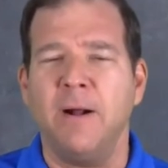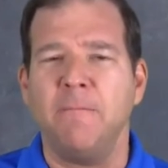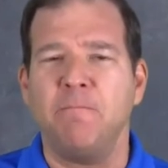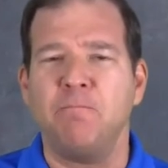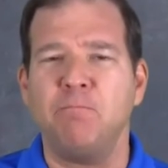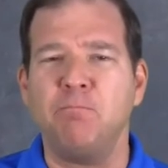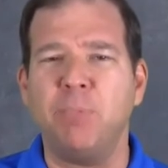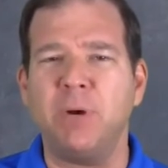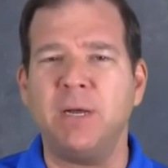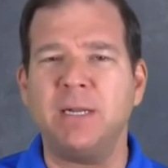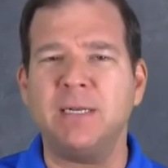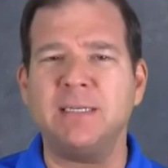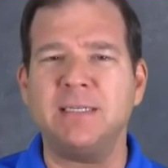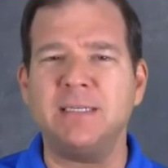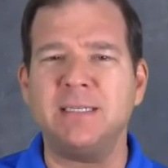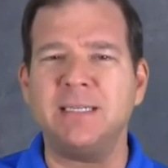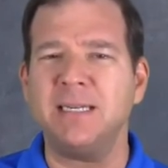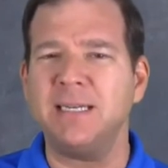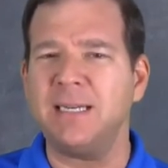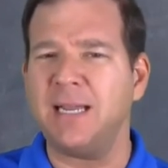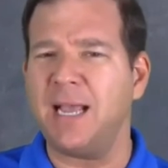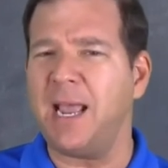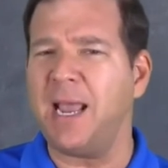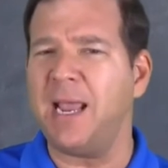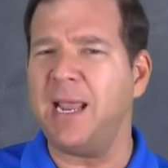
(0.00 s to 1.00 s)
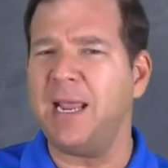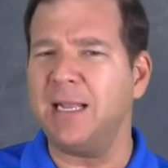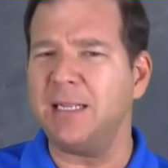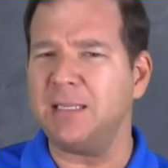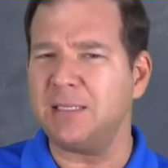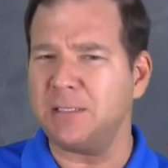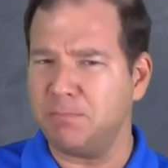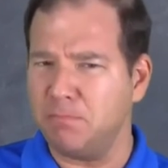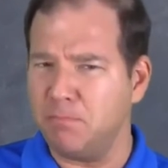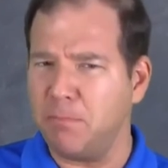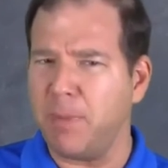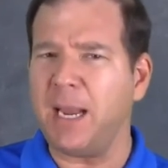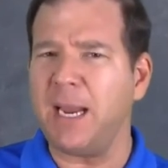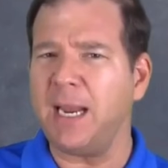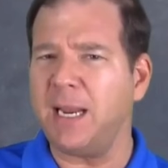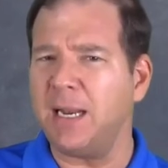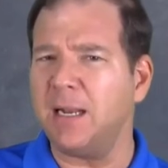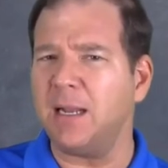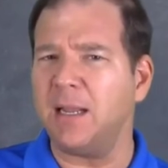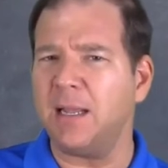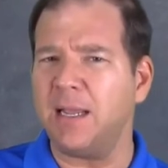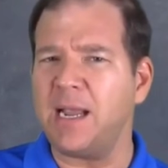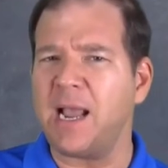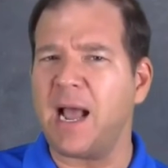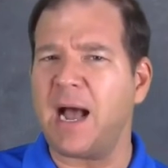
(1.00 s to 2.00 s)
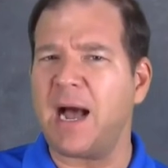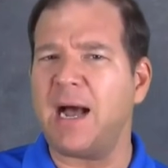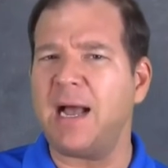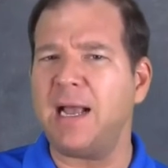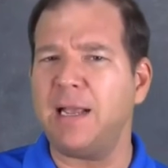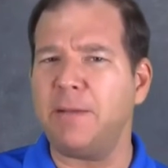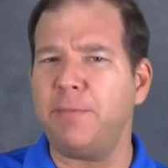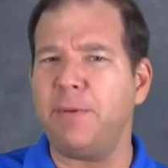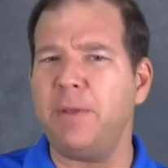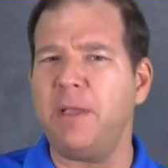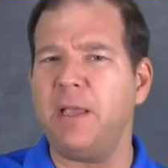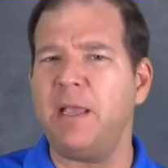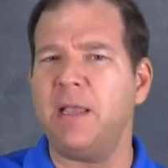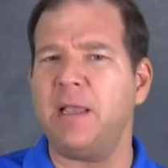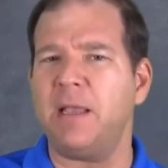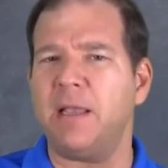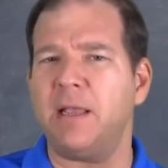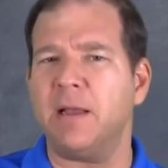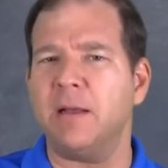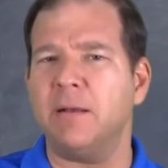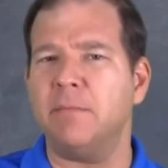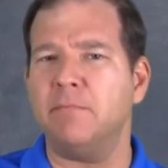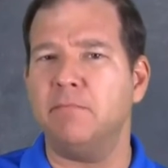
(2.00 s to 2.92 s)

But today, it's mainly IP.